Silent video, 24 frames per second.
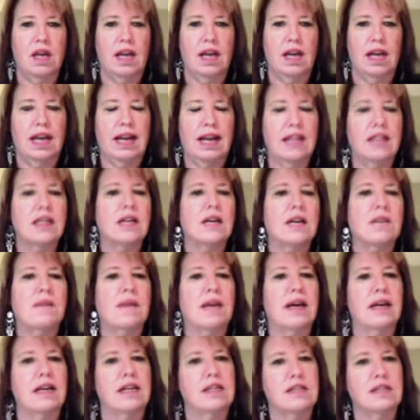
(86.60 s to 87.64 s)
and I think
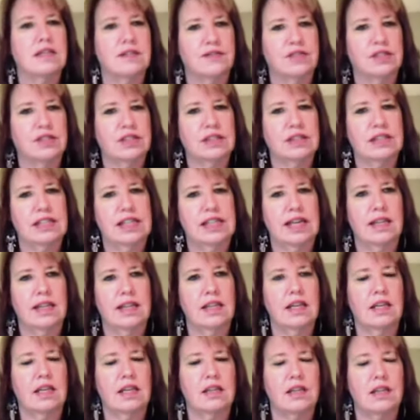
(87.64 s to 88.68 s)
about it differently. I
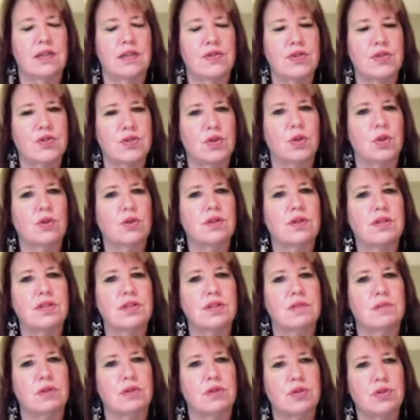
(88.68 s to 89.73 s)
think that the soul
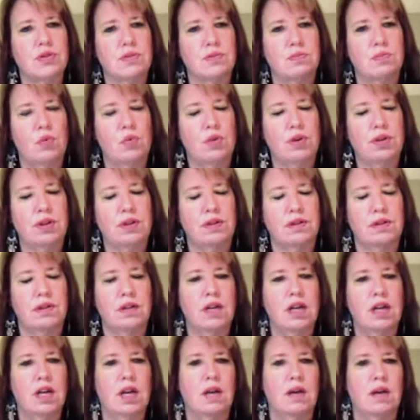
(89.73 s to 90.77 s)
is the most important,
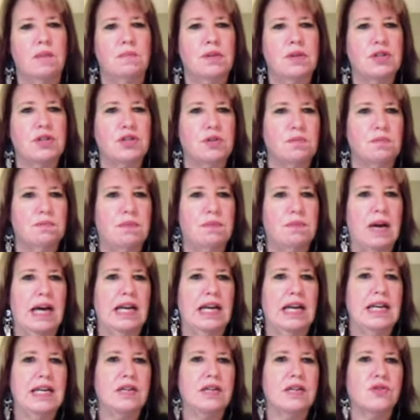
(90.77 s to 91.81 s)
but your
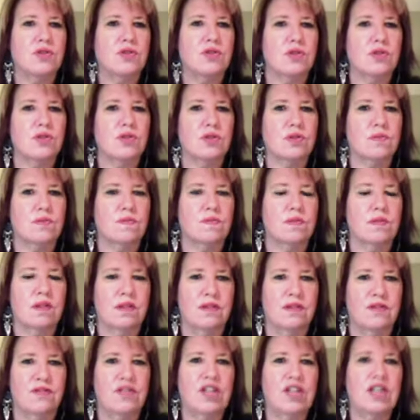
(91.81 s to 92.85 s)
body is the,
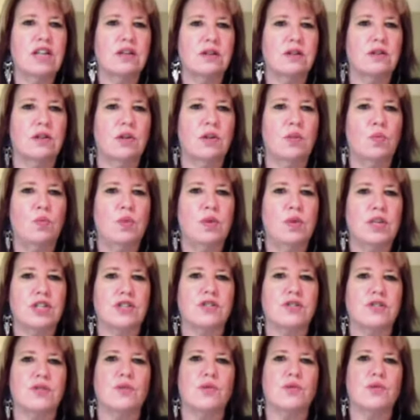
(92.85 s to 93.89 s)
the vehicle in which
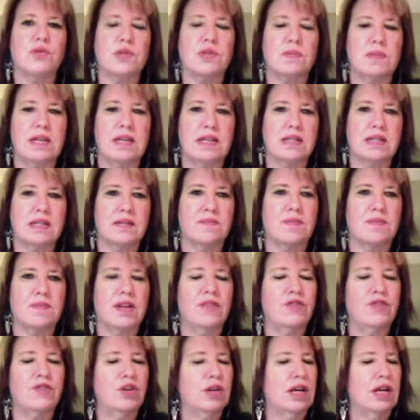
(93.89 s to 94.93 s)
soul speaks.
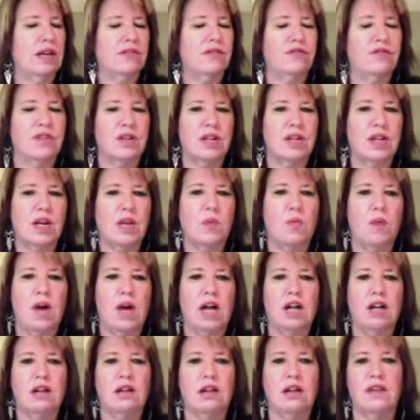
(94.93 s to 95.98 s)
If you're not feeling
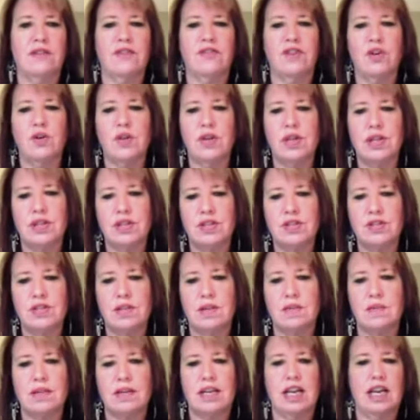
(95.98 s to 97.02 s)
well, if you get the
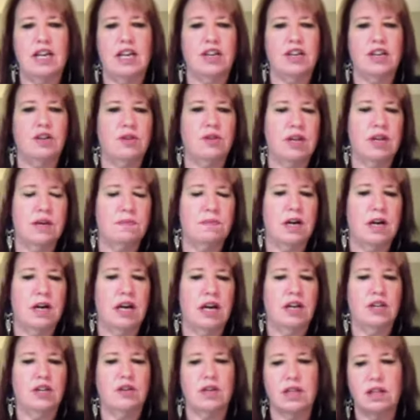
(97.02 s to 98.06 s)
stomach ache, you get a
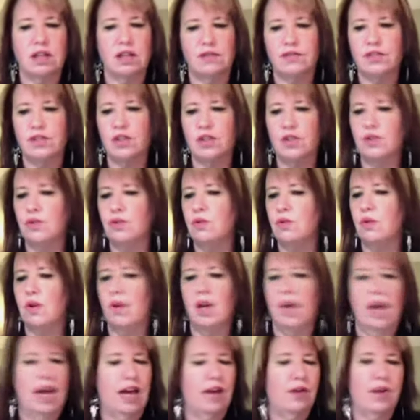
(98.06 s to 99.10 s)
bug, you get the flu,
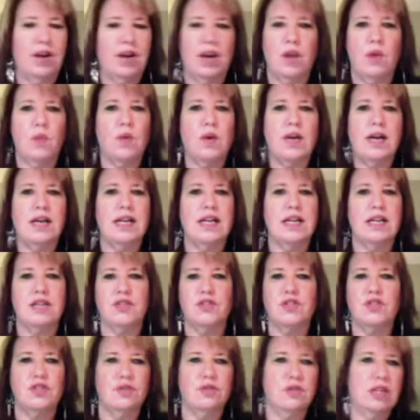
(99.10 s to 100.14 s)
I don't care what it
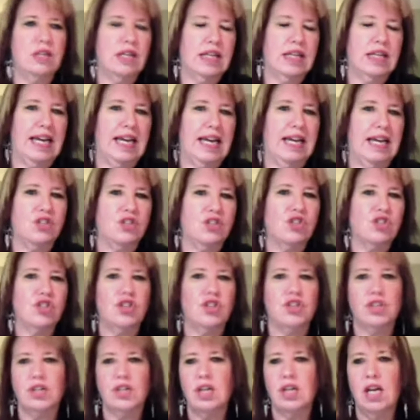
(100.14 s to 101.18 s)
is, you get
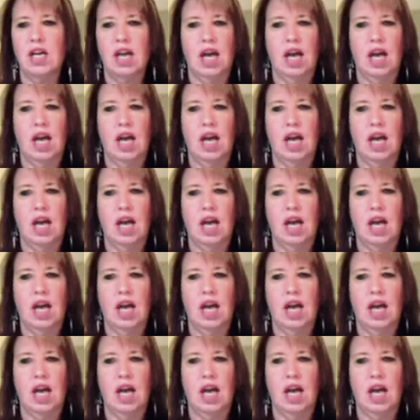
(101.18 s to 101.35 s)
cancer,